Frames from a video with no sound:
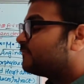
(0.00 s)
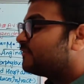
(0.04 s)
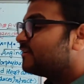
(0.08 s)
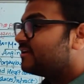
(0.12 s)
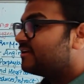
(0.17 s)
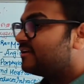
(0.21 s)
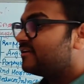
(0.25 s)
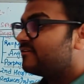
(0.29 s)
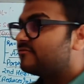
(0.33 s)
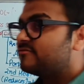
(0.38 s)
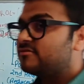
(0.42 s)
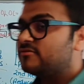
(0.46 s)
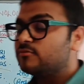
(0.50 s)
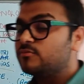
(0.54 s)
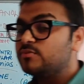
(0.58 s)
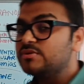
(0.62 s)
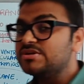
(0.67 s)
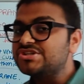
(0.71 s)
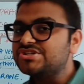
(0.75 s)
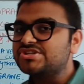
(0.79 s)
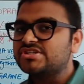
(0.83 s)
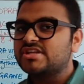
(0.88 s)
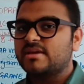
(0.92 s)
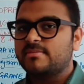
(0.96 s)
we give,
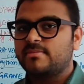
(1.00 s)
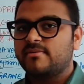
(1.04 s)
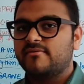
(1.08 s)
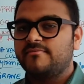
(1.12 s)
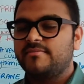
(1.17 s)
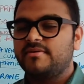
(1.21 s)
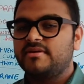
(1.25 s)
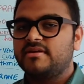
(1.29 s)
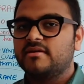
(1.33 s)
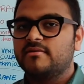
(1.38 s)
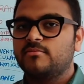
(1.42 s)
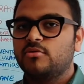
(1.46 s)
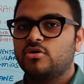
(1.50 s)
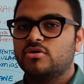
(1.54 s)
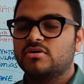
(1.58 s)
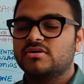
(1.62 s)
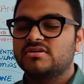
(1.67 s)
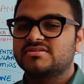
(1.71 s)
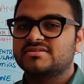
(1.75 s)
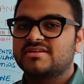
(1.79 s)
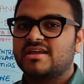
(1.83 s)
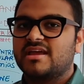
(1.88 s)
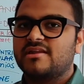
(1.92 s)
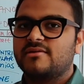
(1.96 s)
which type of beta
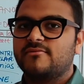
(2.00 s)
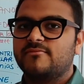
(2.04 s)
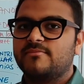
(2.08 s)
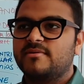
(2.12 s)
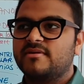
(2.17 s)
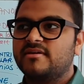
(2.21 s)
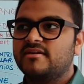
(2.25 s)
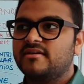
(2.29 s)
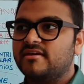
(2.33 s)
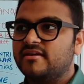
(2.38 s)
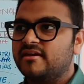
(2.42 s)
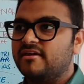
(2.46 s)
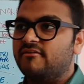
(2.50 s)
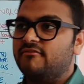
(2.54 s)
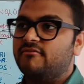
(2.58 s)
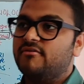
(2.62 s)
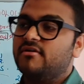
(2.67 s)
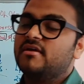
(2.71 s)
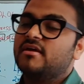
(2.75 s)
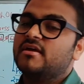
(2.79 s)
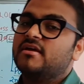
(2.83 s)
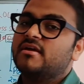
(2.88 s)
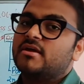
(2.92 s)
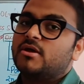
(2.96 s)
blockers can we
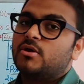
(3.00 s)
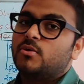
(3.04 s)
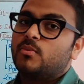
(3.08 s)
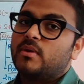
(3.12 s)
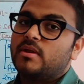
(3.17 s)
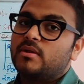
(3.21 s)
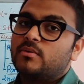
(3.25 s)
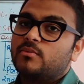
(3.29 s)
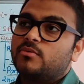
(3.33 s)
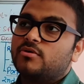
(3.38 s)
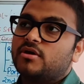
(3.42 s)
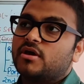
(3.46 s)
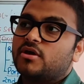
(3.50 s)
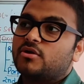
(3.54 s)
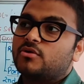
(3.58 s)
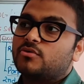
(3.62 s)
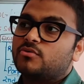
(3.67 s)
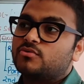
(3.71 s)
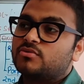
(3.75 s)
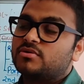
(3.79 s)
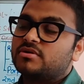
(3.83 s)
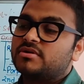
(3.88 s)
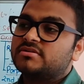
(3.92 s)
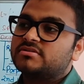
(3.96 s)
give when we are
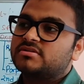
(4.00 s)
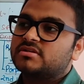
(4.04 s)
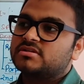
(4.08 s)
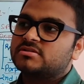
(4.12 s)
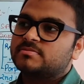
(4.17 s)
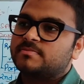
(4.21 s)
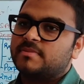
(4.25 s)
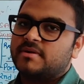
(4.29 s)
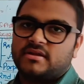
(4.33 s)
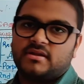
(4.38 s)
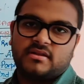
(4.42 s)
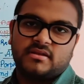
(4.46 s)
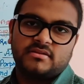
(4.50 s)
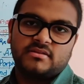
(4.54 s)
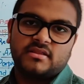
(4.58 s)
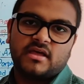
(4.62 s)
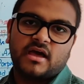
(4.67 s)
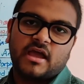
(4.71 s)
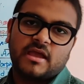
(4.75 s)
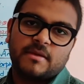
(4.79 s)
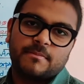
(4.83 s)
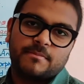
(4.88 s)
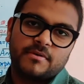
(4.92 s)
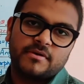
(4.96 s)
only suspecting
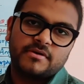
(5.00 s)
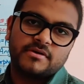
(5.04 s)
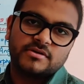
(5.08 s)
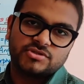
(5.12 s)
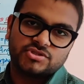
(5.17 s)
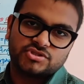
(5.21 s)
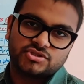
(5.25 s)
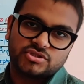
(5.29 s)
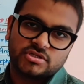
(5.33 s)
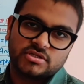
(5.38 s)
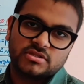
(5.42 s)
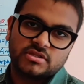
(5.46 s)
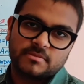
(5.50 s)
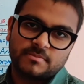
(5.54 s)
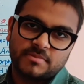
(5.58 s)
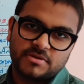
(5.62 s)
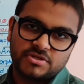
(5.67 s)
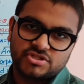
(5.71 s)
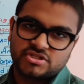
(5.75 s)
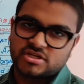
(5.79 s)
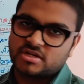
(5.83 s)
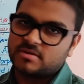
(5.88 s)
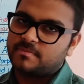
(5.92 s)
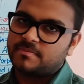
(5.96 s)
the hypertension in the
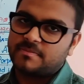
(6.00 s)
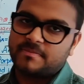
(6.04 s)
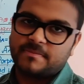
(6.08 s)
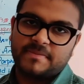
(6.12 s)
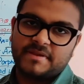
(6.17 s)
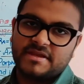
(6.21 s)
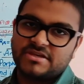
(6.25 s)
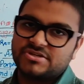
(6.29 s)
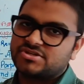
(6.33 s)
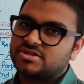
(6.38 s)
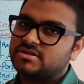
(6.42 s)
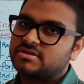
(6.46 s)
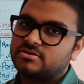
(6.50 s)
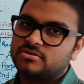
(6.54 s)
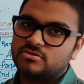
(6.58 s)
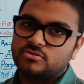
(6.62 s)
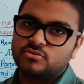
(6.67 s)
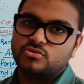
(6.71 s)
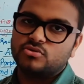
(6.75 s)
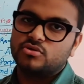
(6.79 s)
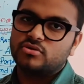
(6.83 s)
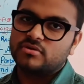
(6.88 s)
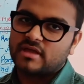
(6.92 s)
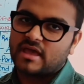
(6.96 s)
patient
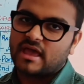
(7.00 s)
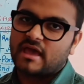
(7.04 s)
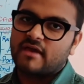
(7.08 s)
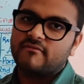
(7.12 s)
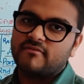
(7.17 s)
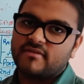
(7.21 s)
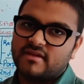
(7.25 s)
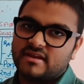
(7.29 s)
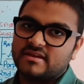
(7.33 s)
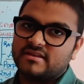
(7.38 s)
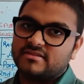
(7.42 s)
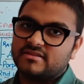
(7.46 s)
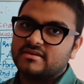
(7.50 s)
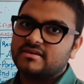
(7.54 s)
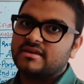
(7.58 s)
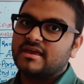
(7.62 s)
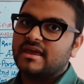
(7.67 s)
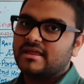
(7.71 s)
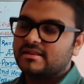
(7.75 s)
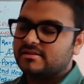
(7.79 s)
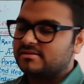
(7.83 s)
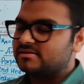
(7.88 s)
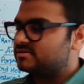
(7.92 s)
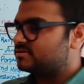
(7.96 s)
do not have
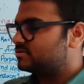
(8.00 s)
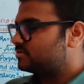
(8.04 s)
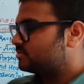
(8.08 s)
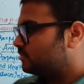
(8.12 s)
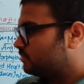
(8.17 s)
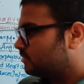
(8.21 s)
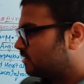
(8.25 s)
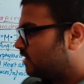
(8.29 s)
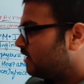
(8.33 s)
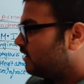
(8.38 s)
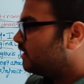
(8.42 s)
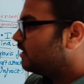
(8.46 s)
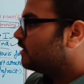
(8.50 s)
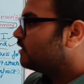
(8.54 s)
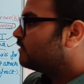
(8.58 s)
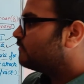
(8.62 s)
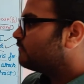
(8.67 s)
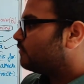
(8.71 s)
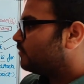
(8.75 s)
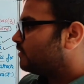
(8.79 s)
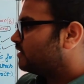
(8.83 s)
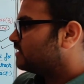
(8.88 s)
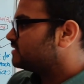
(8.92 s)
anything else? Okay, for